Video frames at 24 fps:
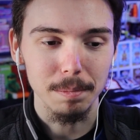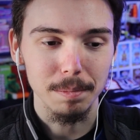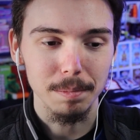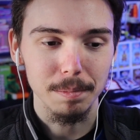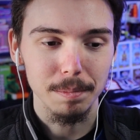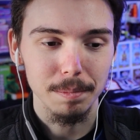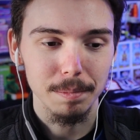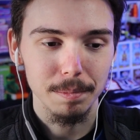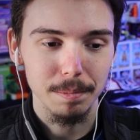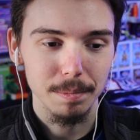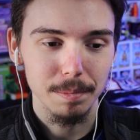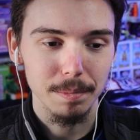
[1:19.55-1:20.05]

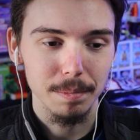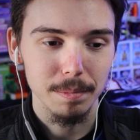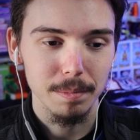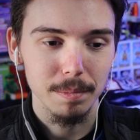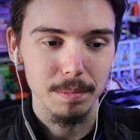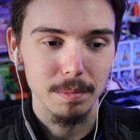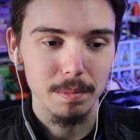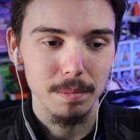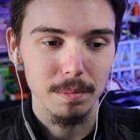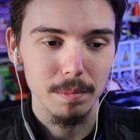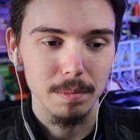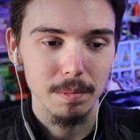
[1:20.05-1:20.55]
I can't
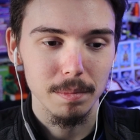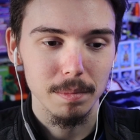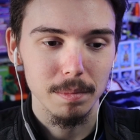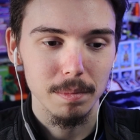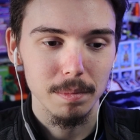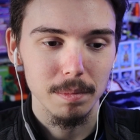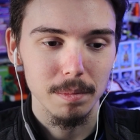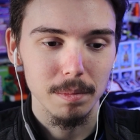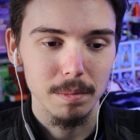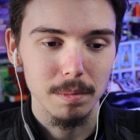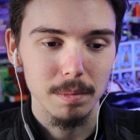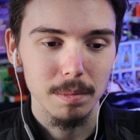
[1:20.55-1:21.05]
connect to the
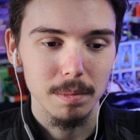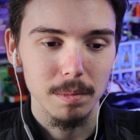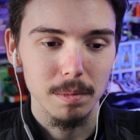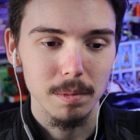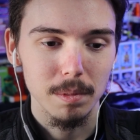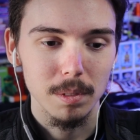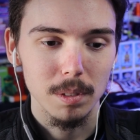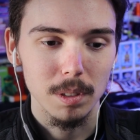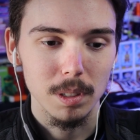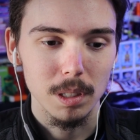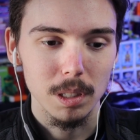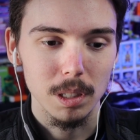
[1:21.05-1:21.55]
Earth.
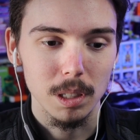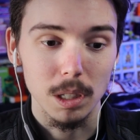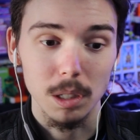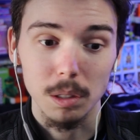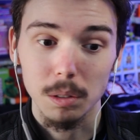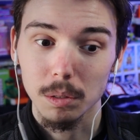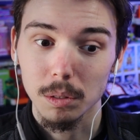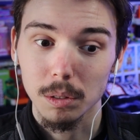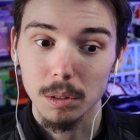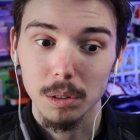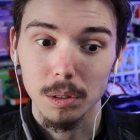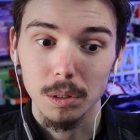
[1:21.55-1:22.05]

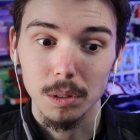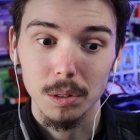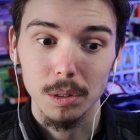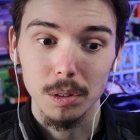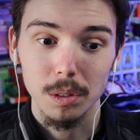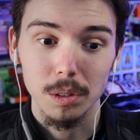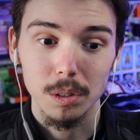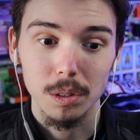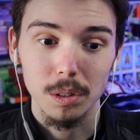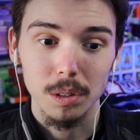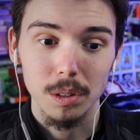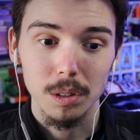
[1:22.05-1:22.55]
There's too much
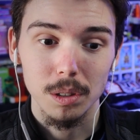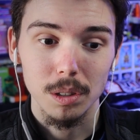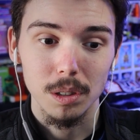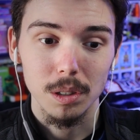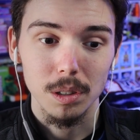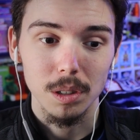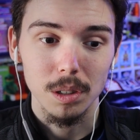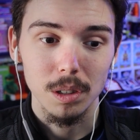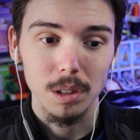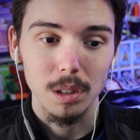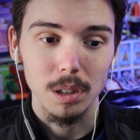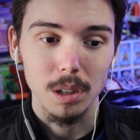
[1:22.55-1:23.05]
Vengestone down
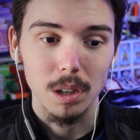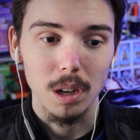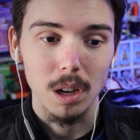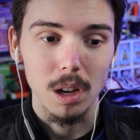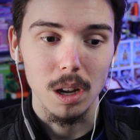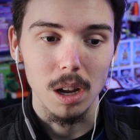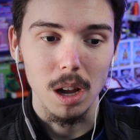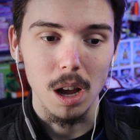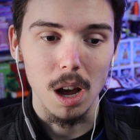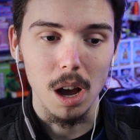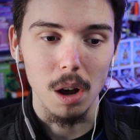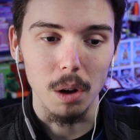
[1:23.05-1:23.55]
here.
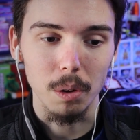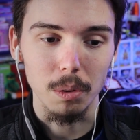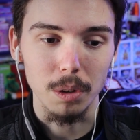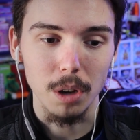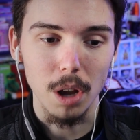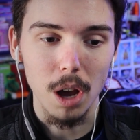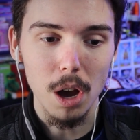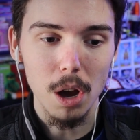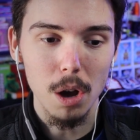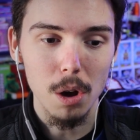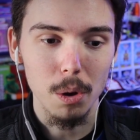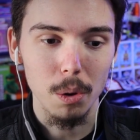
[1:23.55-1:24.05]
Oh
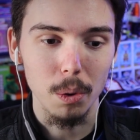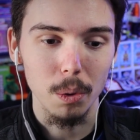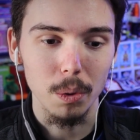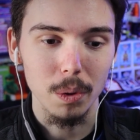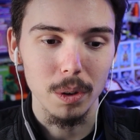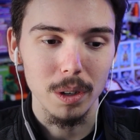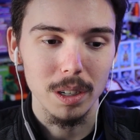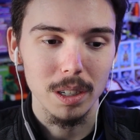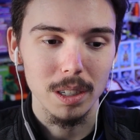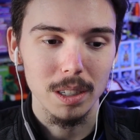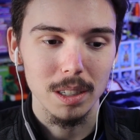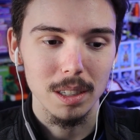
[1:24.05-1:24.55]
no.